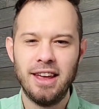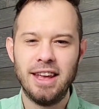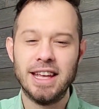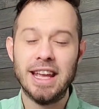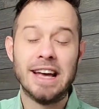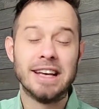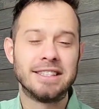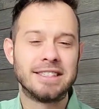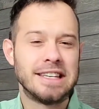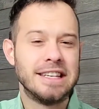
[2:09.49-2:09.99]

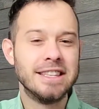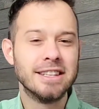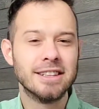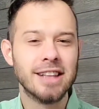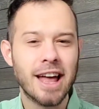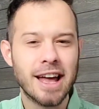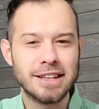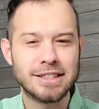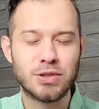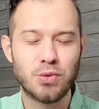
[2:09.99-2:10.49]
Yes, in the
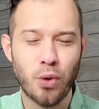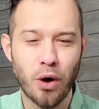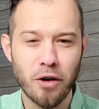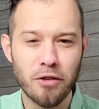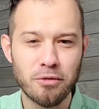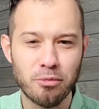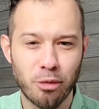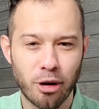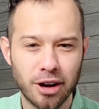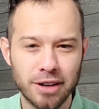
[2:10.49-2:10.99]
last
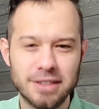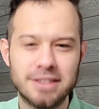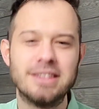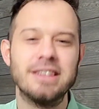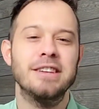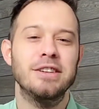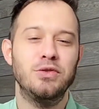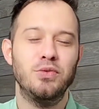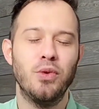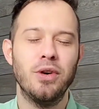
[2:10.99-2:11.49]
12 months
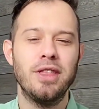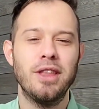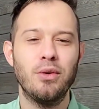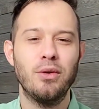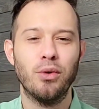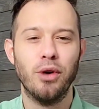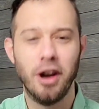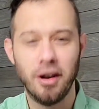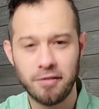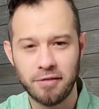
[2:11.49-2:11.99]
is when they
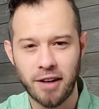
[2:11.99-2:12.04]
were